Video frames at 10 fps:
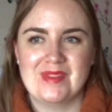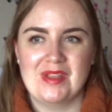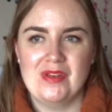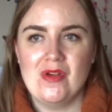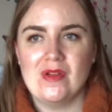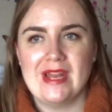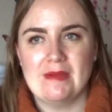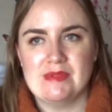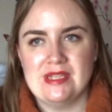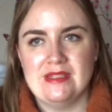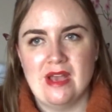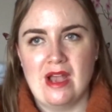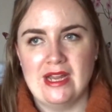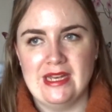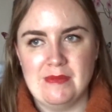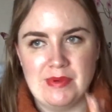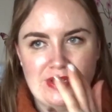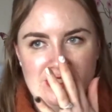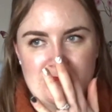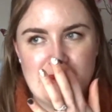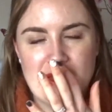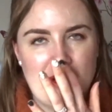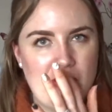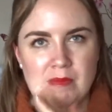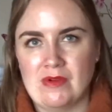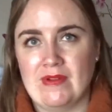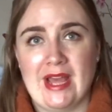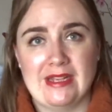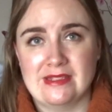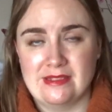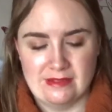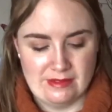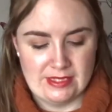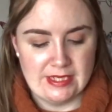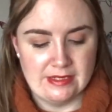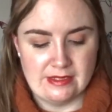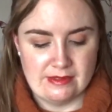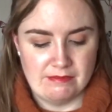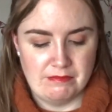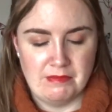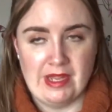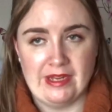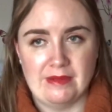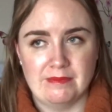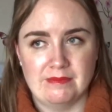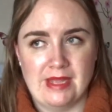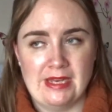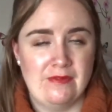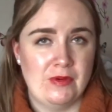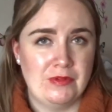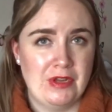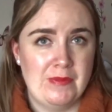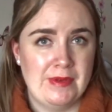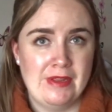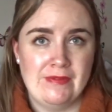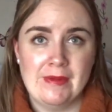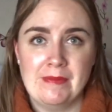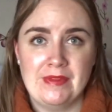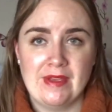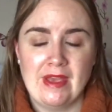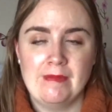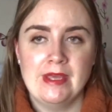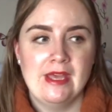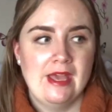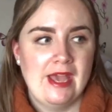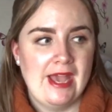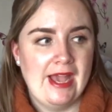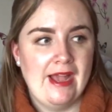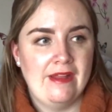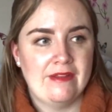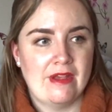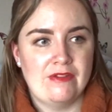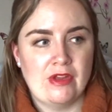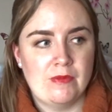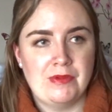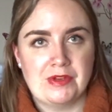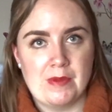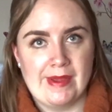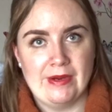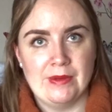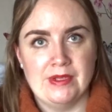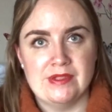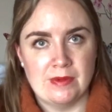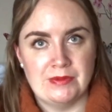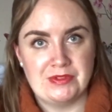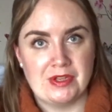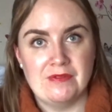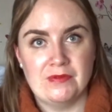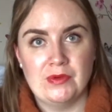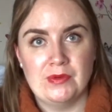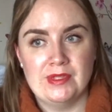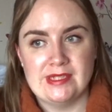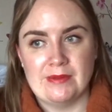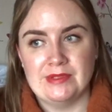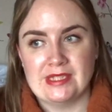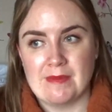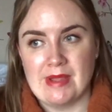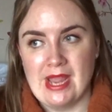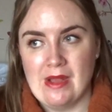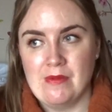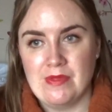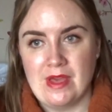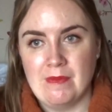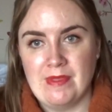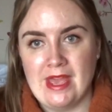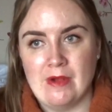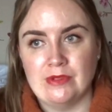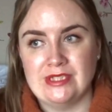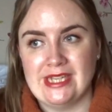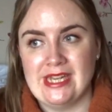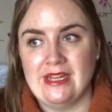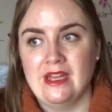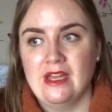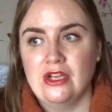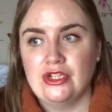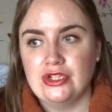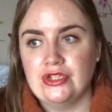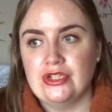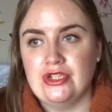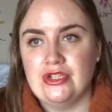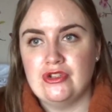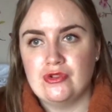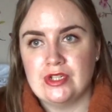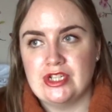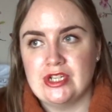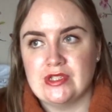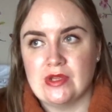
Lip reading: Not lapsed entirely, but just been a lot more relaxed since like end of October, November time, and I don't want to go backwards. I want to go forwards. I want to get my health up there. I want to eat good, nutritious,